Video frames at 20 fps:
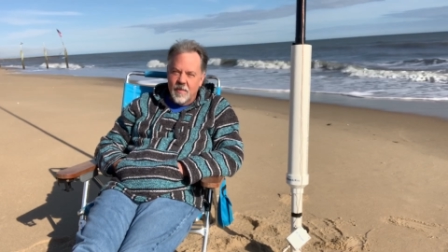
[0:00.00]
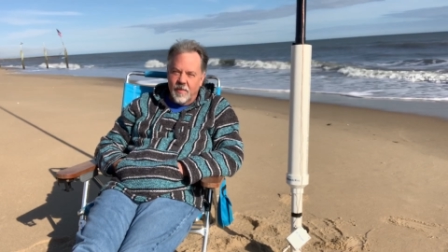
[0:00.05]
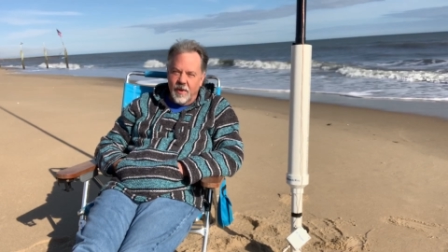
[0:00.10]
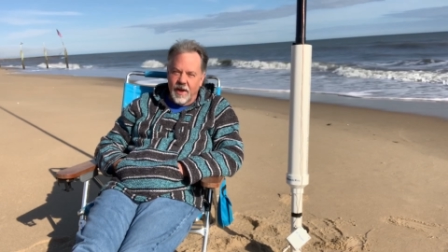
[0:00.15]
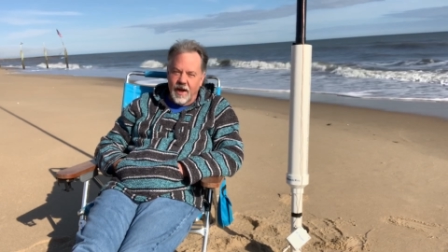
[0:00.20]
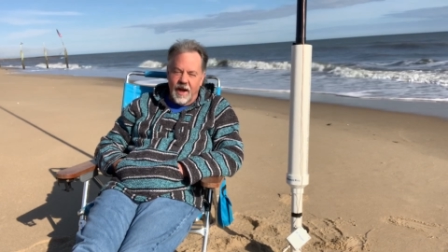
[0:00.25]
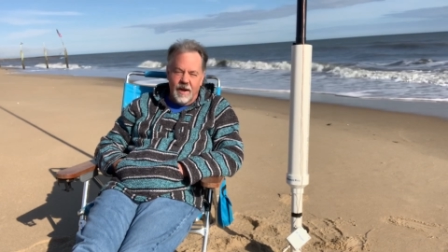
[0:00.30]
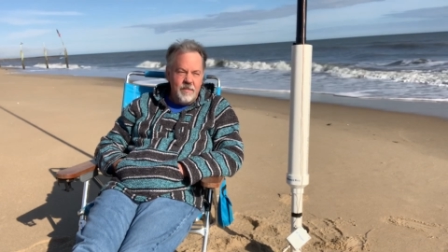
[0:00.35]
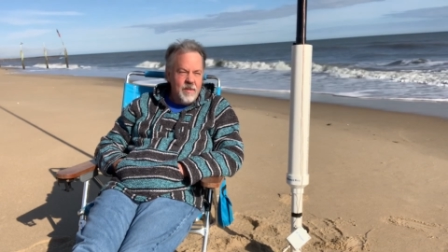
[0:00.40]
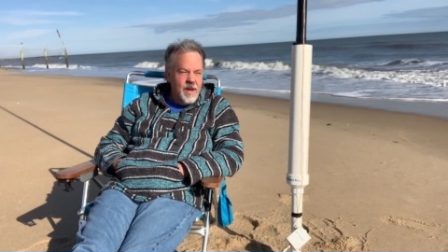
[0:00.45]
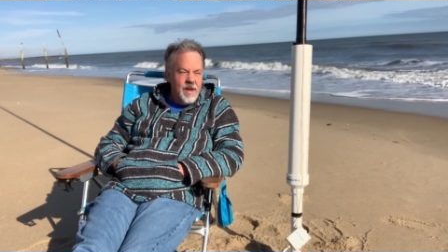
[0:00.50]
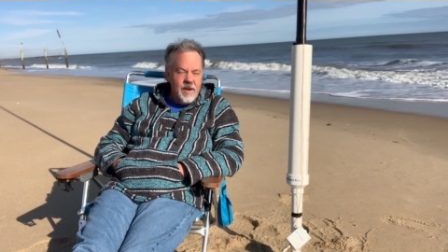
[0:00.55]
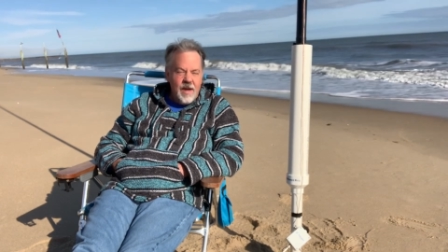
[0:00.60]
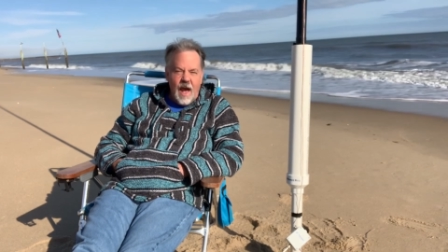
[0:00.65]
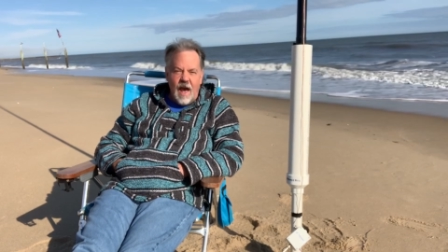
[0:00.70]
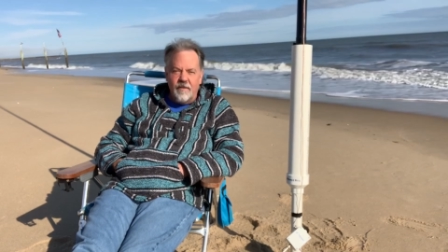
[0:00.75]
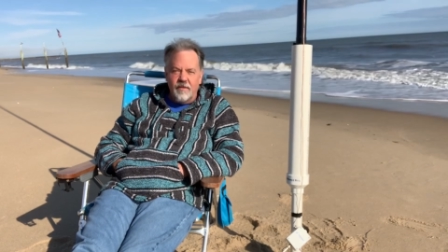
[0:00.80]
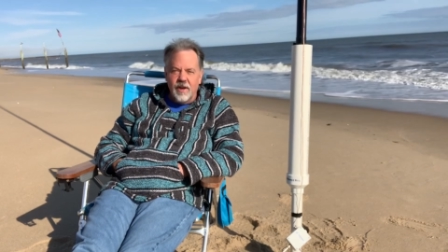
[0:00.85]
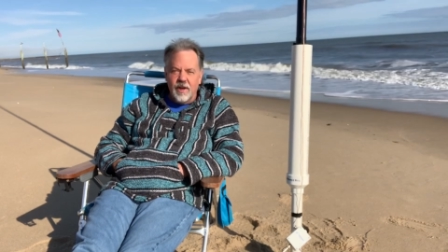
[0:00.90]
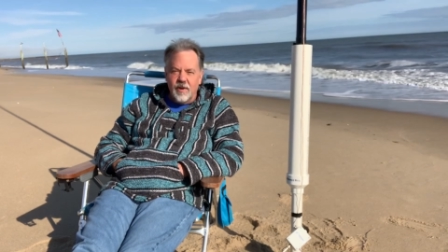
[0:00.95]
But i uh,
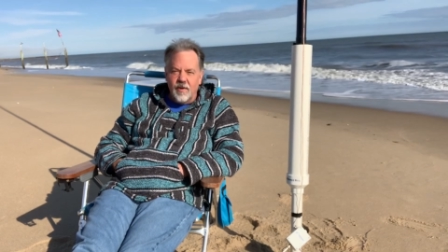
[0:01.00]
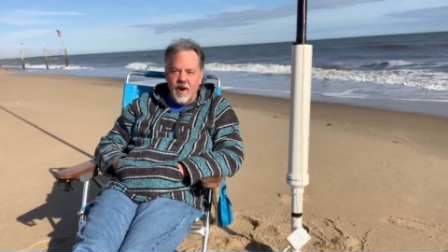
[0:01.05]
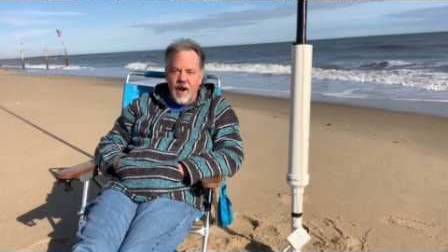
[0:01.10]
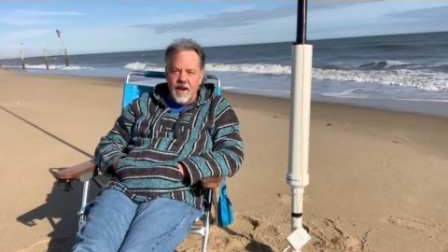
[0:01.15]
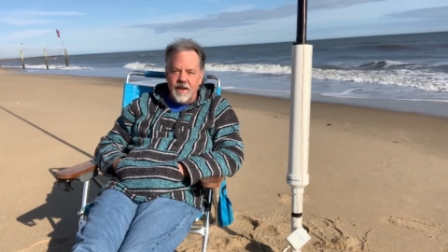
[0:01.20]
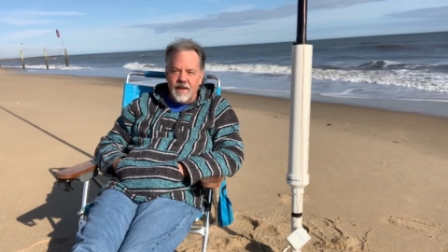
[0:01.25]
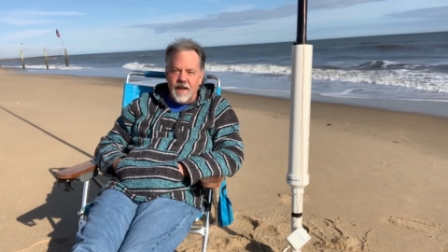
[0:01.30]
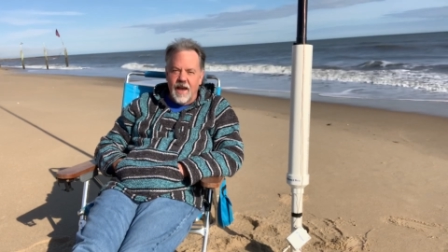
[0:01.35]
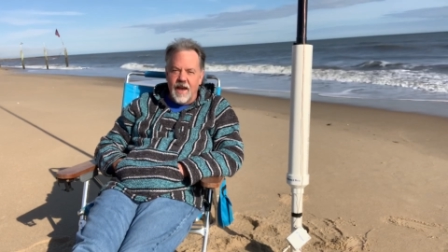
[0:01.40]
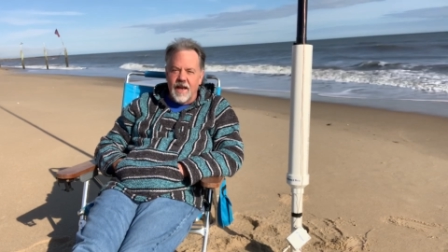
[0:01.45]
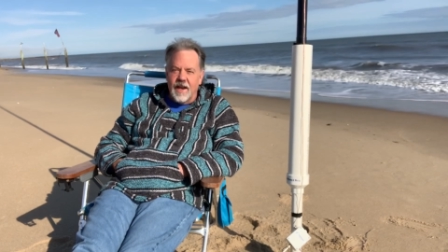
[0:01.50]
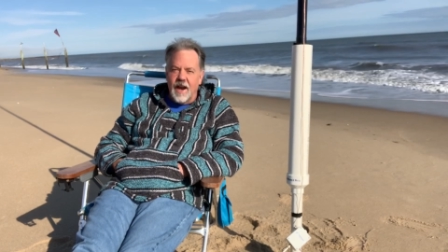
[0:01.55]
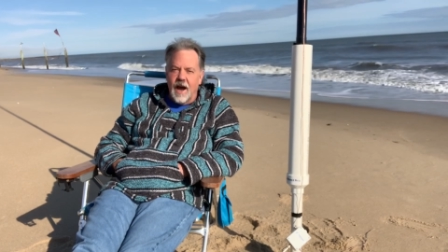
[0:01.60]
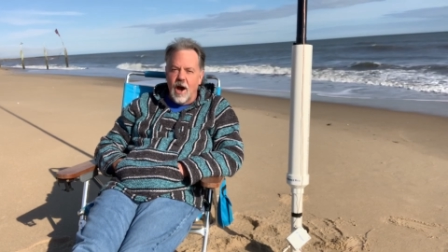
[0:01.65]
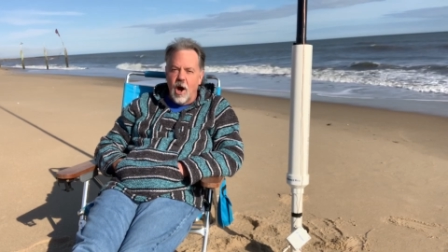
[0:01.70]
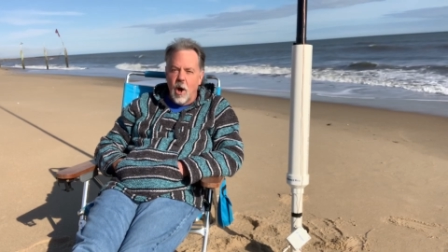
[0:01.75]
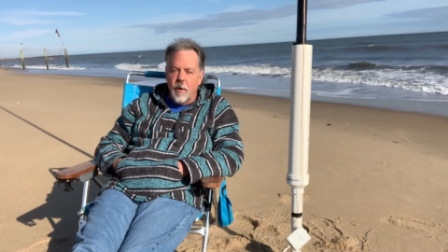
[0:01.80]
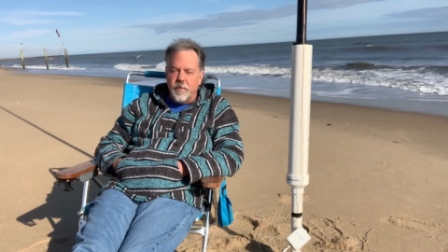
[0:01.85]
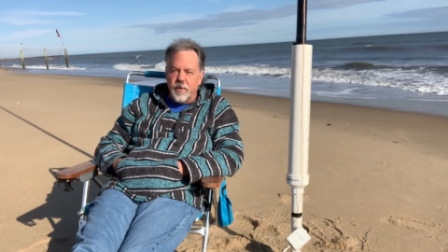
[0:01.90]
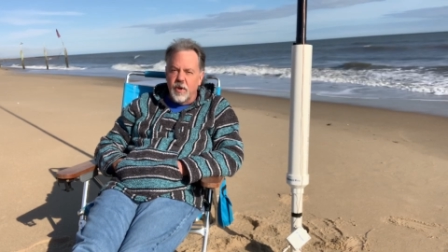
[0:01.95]
having a great day, and
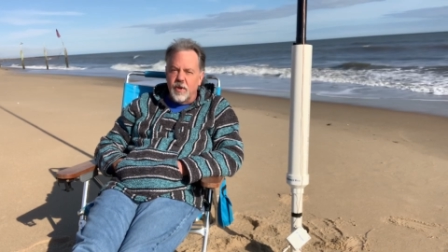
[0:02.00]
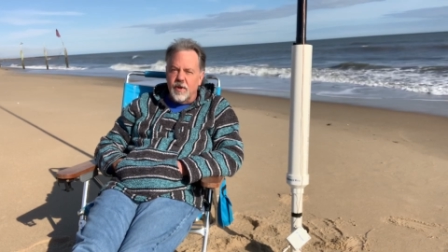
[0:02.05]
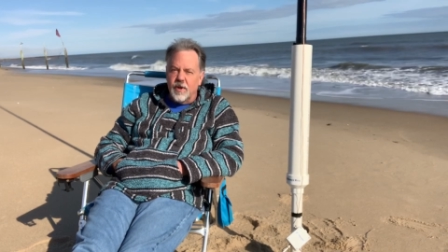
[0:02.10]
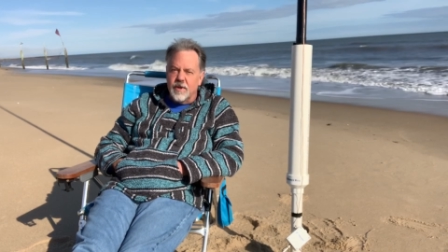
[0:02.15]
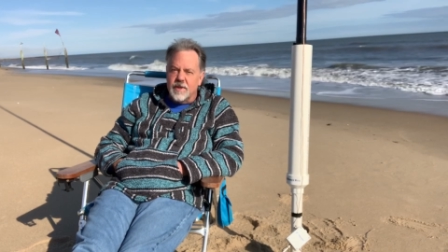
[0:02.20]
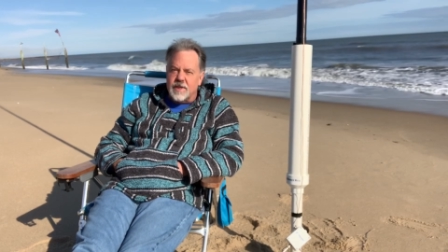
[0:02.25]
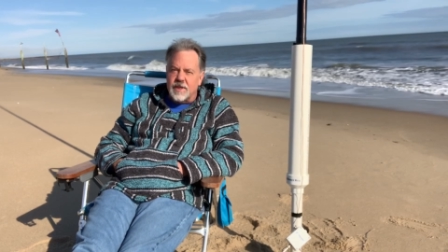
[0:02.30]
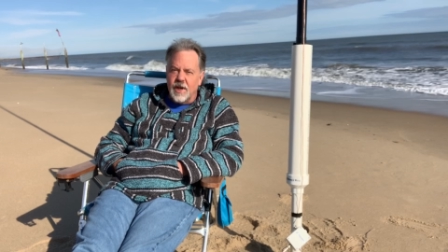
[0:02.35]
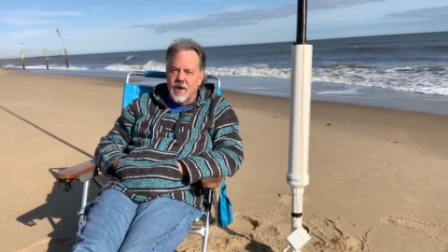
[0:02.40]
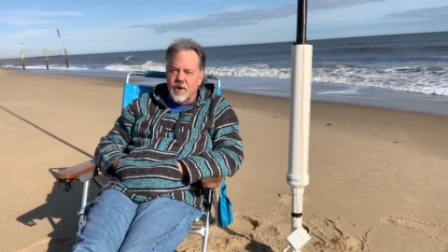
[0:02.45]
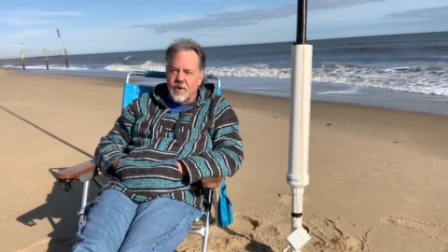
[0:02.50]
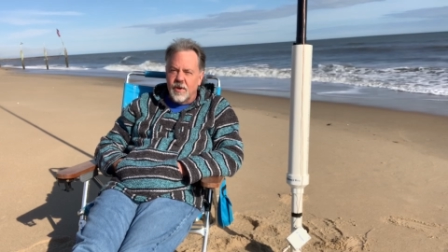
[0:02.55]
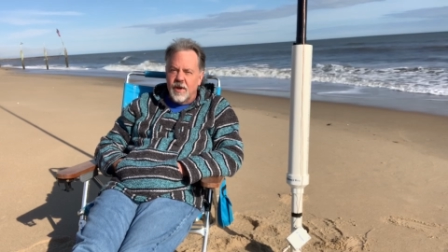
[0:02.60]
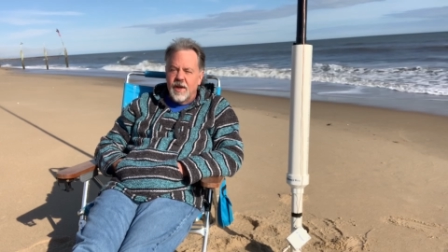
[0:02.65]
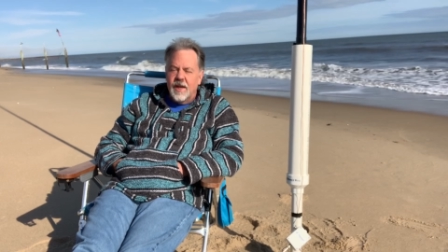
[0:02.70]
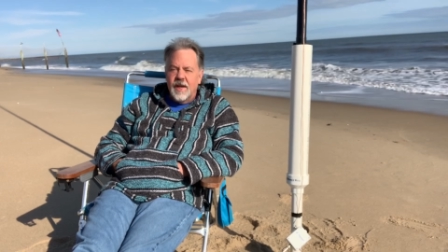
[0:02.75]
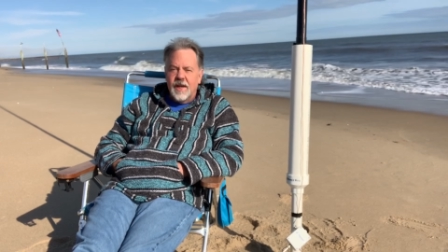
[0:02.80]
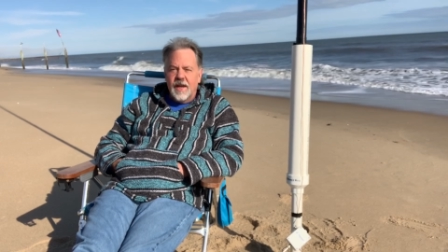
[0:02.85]
I hope you do too.